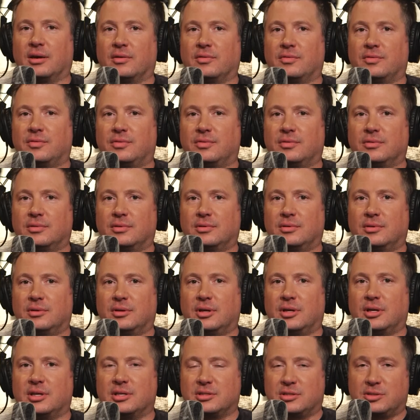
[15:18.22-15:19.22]
of
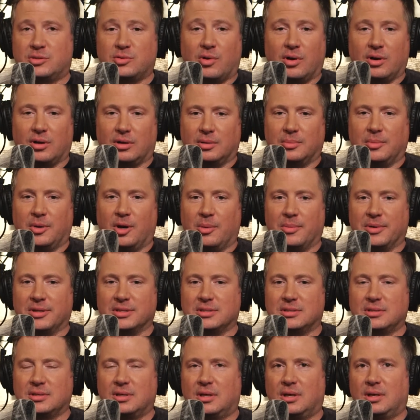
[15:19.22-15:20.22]
historical
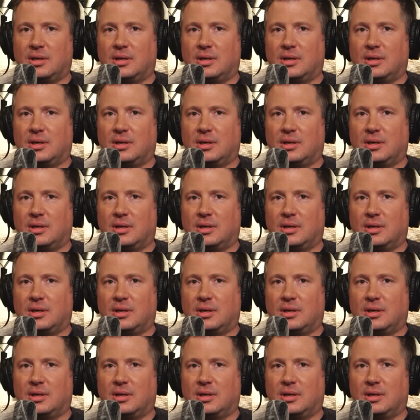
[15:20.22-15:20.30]
moments,